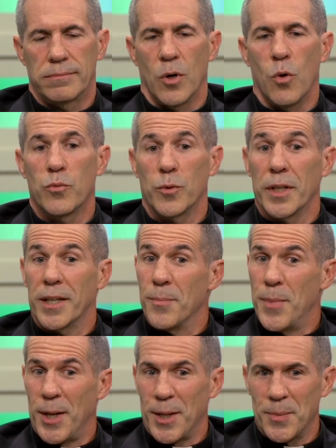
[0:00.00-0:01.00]
hopefully
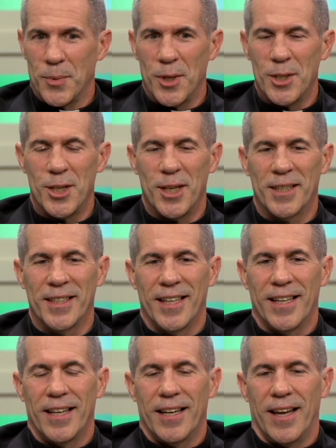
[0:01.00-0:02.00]
compelling preaching,
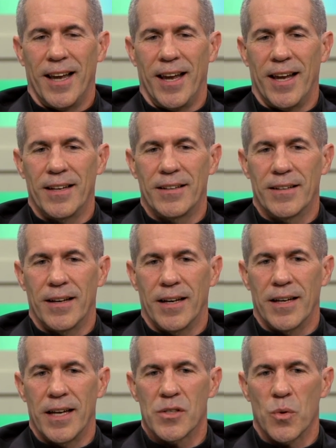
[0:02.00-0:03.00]
and
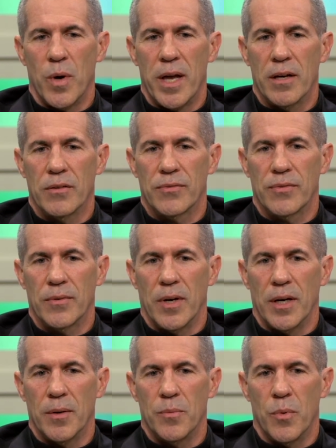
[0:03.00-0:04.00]
as a way of
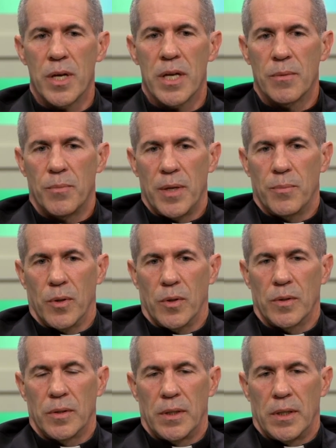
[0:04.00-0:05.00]
bringing
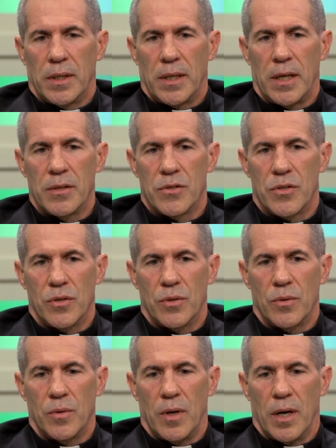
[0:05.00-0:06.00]
people
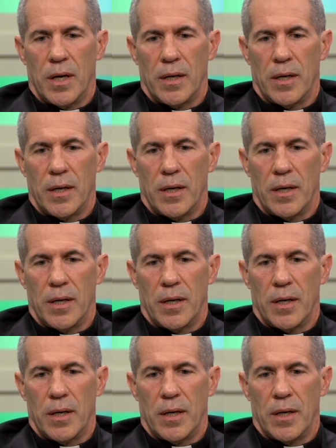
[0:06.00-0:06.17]
into